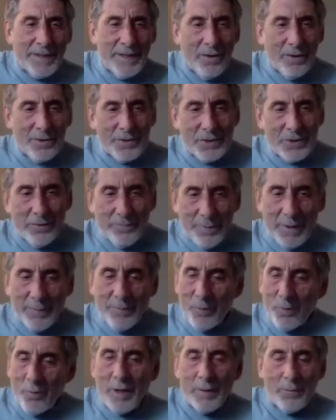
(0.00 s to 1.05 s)
also, if
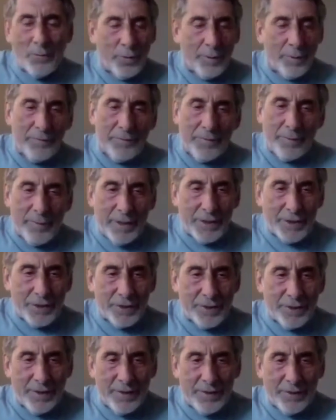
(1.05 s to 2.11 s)
people want more
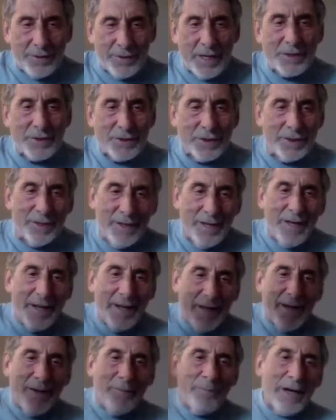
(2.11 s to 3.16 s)
information, there's actually
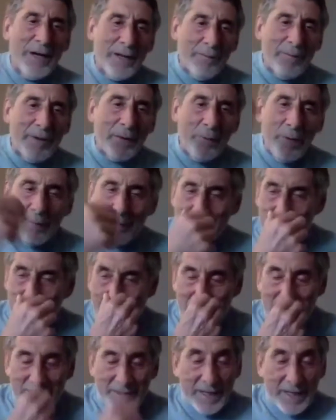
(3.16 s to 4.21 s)
my website
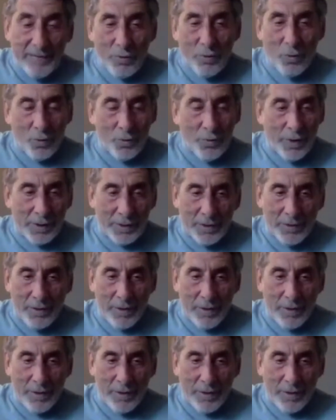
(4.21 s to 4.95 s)
is davegold.com.